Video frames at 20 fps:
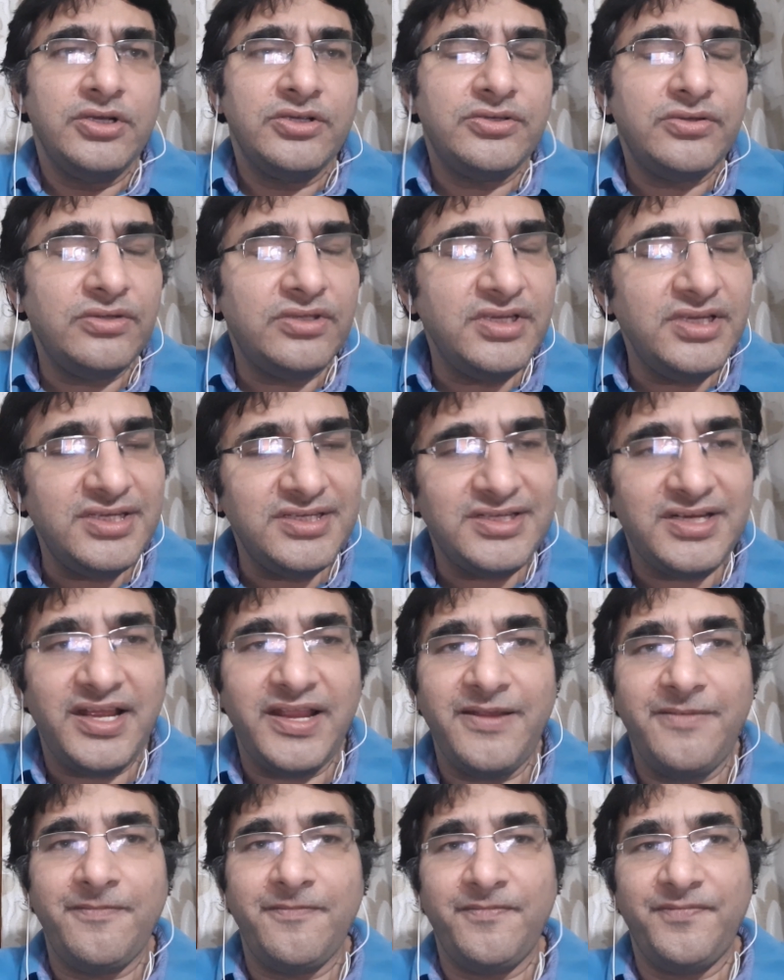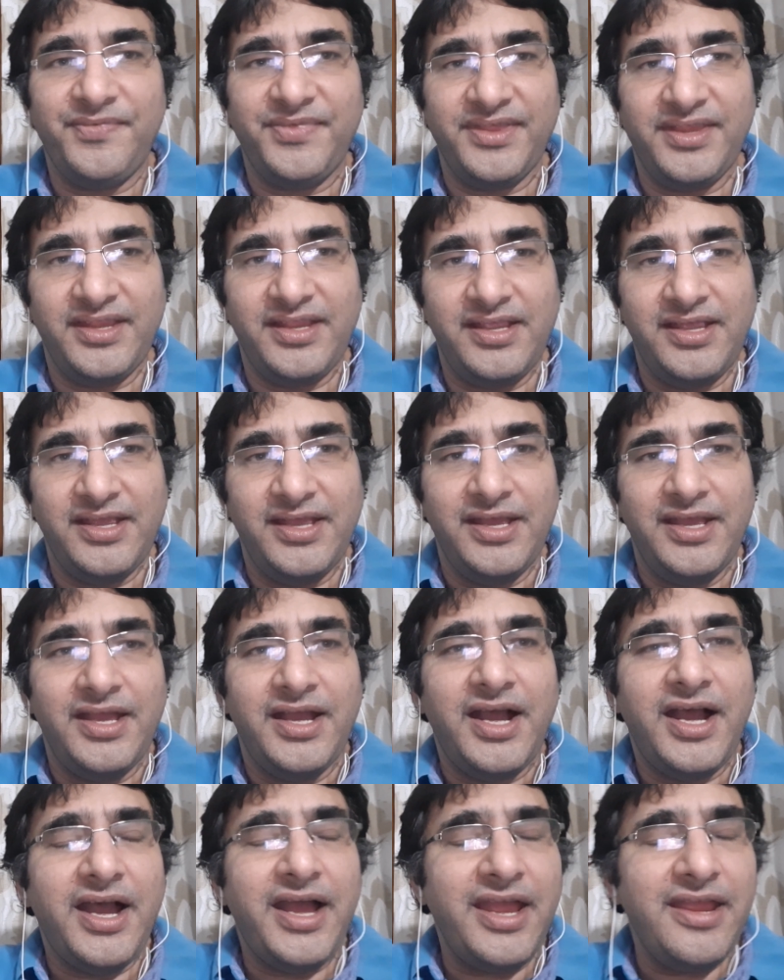So this time,
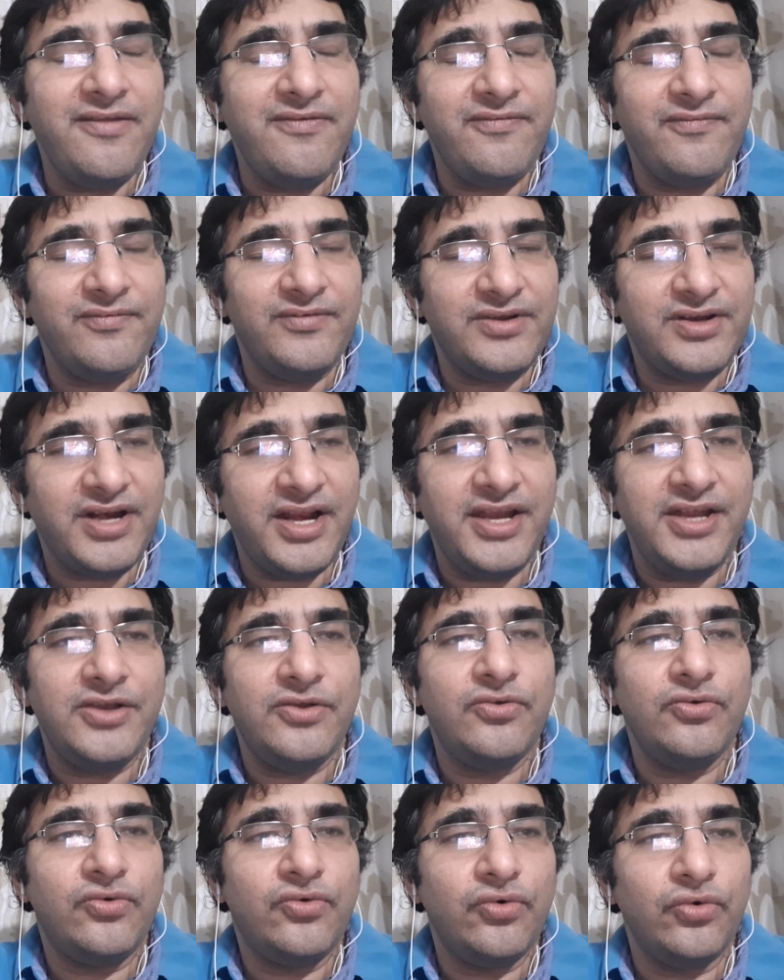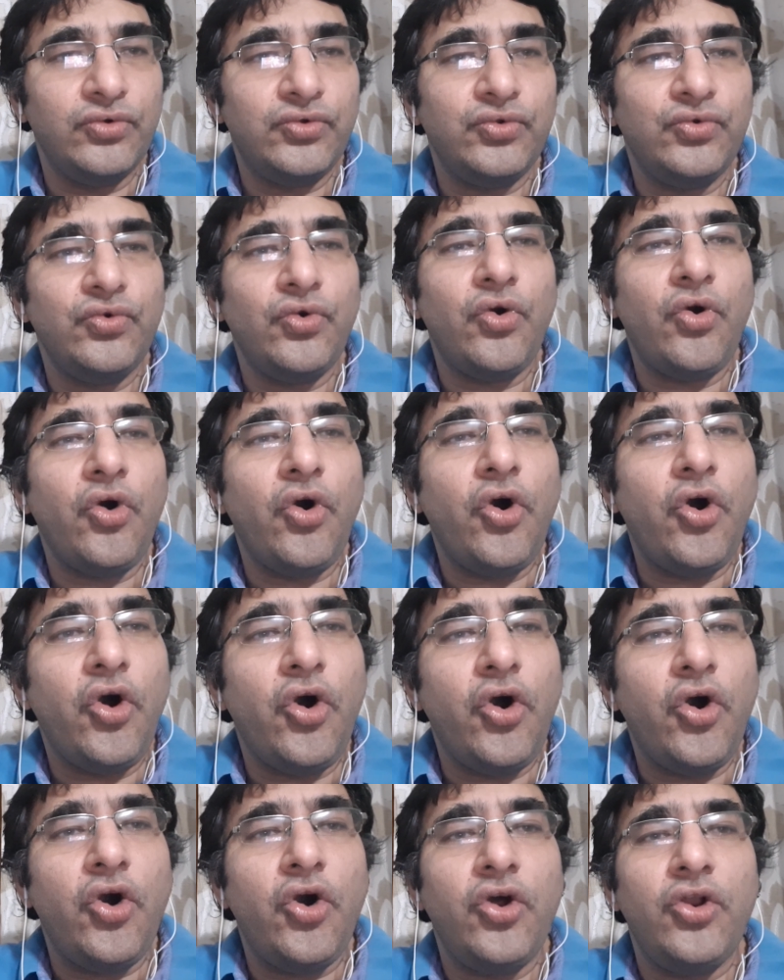I tried to go through
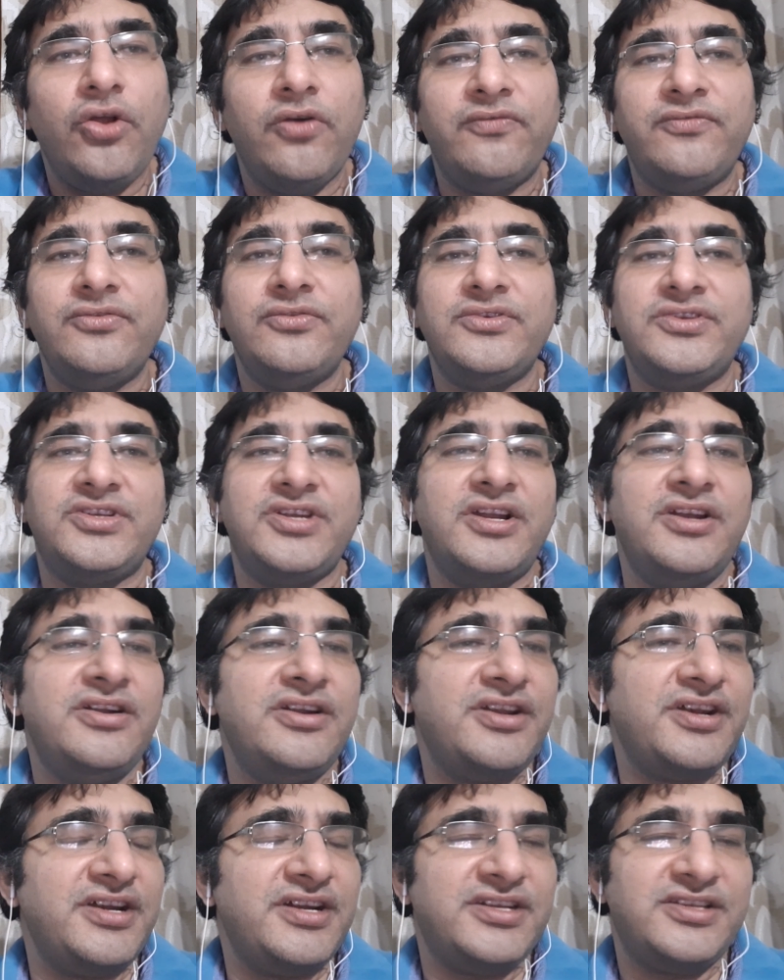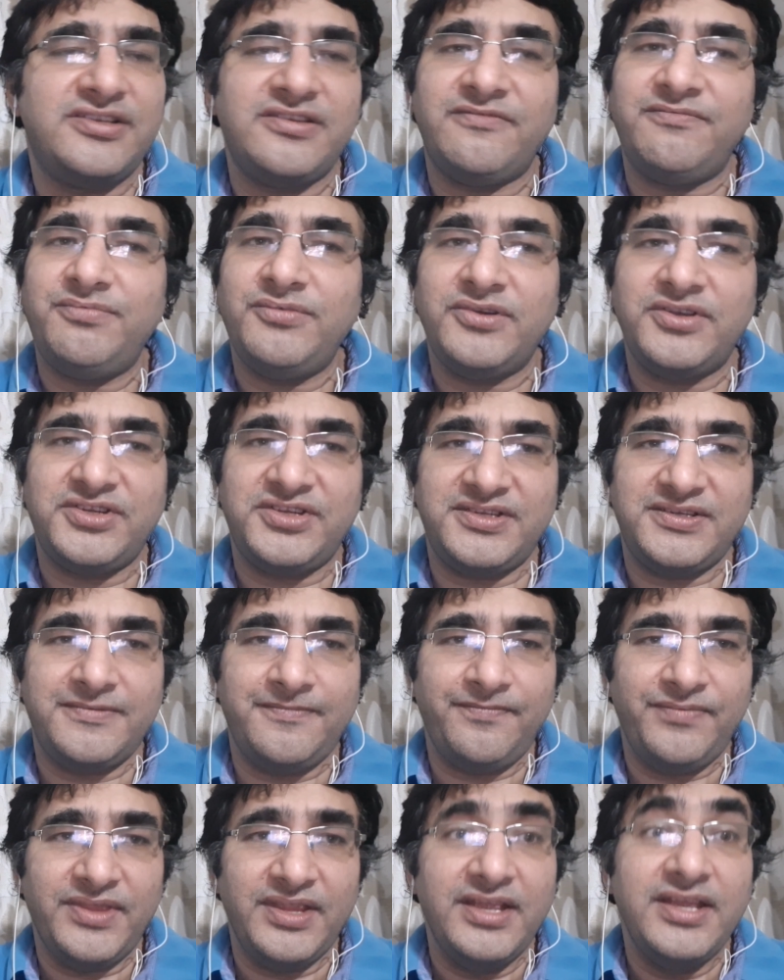all of those hundreds of books,
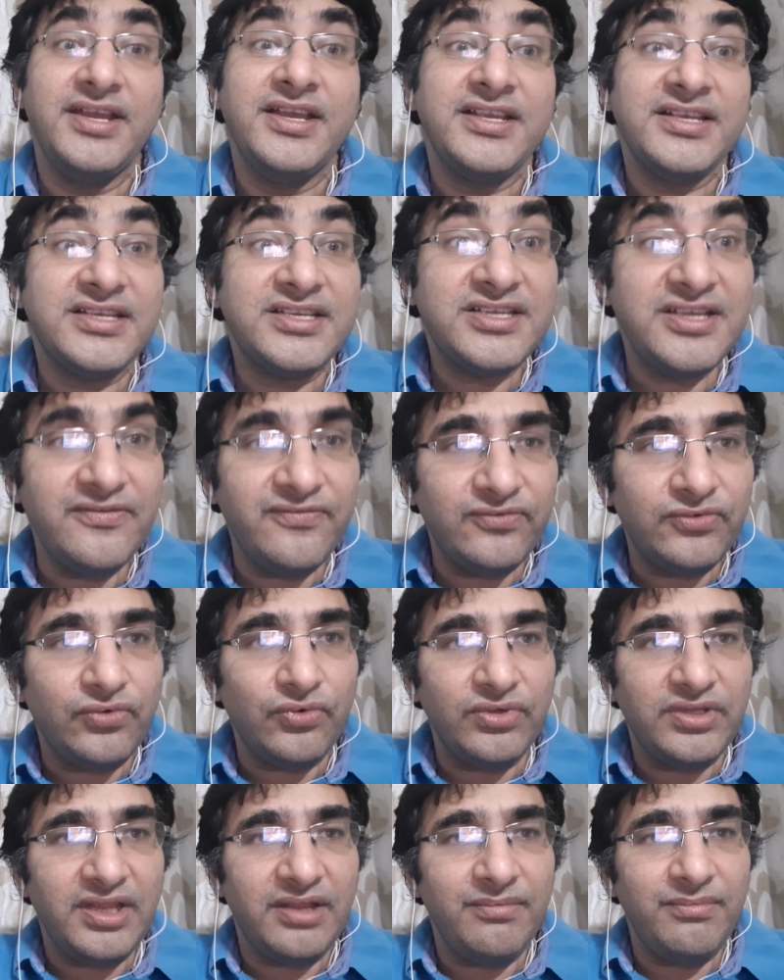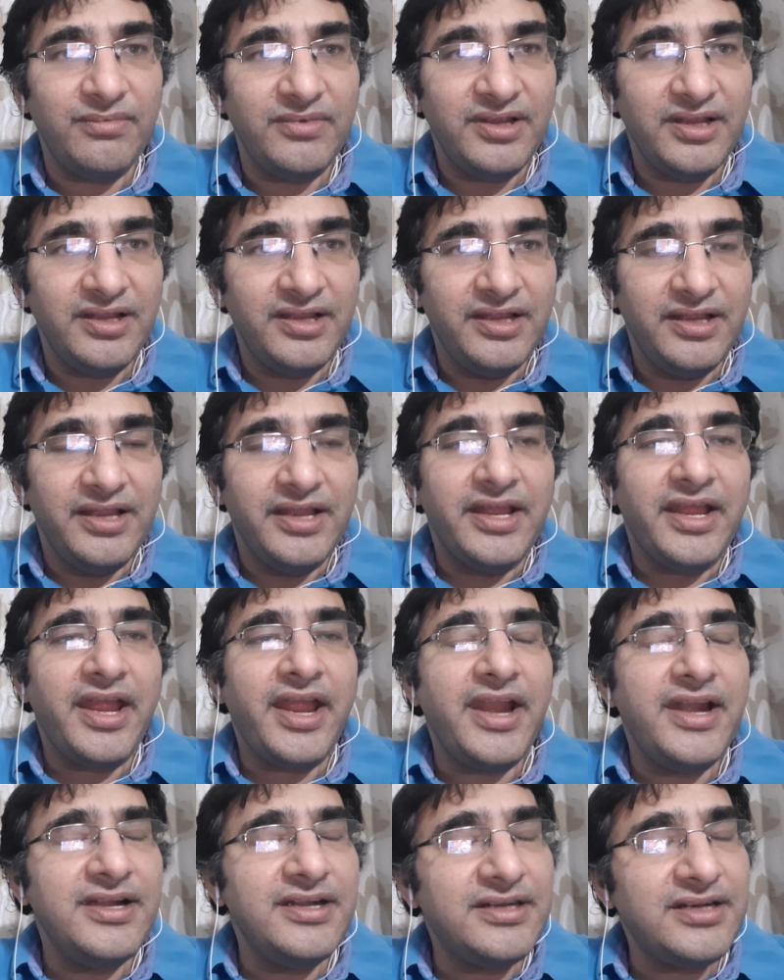sift through them,
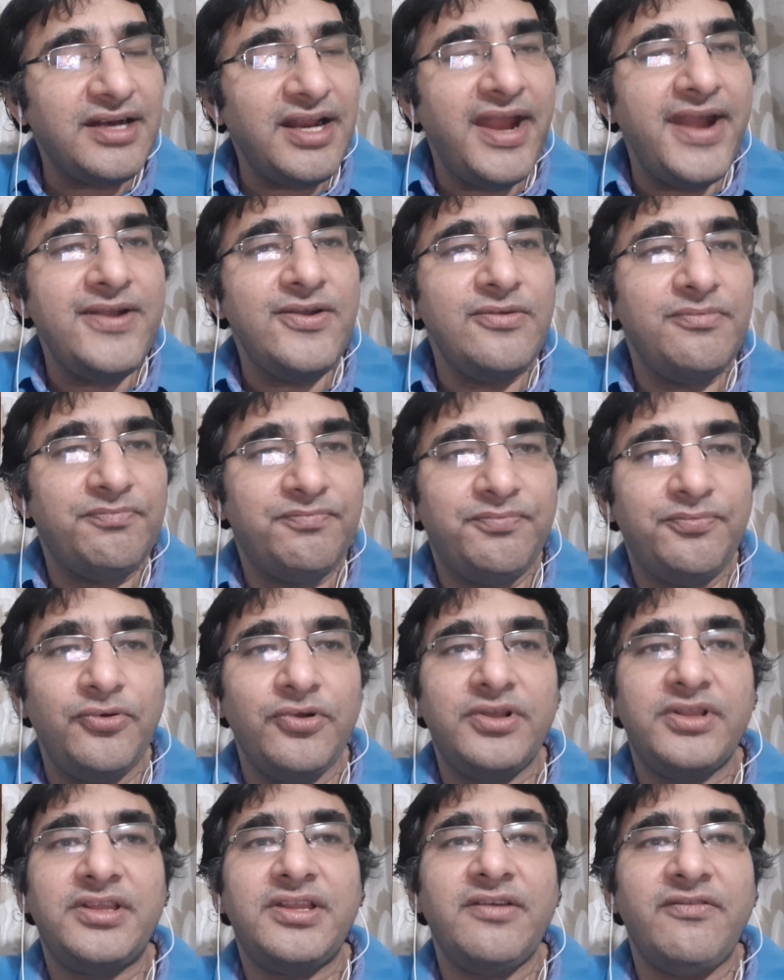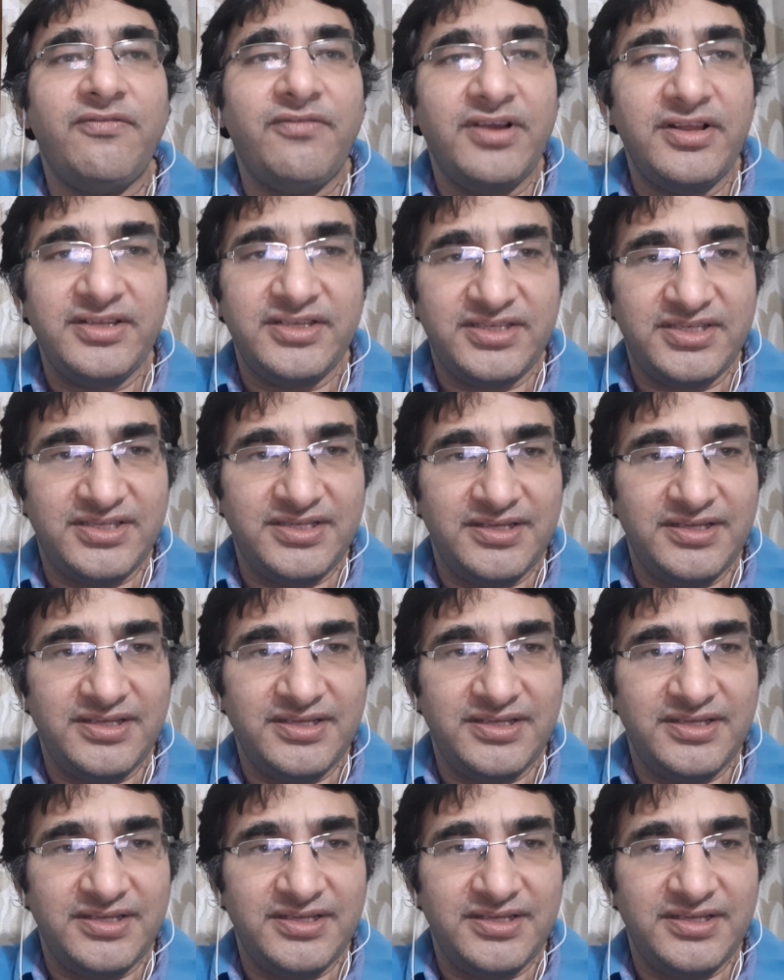and try to pick the ones